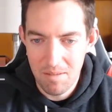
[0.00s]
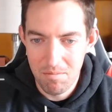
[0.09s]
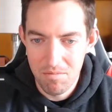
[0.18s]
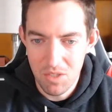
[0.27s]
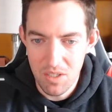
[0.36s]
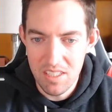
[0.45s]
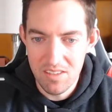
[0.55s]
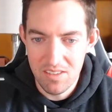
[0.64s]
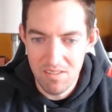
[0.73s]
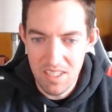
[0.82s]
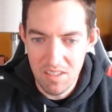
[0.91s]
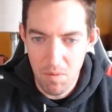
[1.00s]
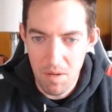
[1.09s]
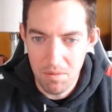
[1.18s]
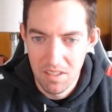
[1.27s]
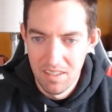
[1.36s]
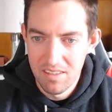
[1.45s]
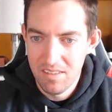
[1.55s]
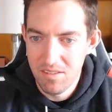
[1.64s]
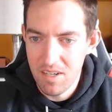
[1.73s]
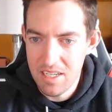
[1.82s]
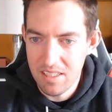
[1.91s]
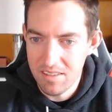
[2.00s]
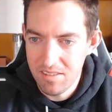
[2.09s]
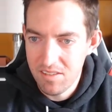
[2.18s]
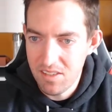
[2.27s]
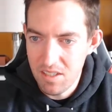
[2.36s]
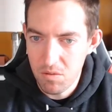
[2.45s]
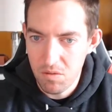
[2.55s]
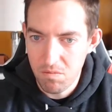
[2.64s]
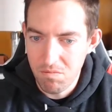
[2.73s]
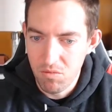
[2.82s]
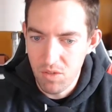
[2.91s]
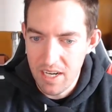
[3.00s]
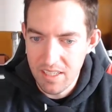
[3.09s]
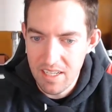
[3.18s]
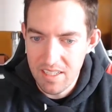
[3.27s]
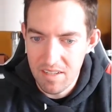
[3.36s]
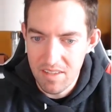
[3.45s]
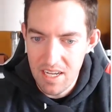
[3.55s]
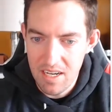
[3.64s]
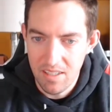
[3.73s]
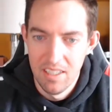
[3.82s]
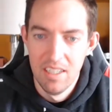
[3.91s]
So he's pumped, right? So we'll drag that down there.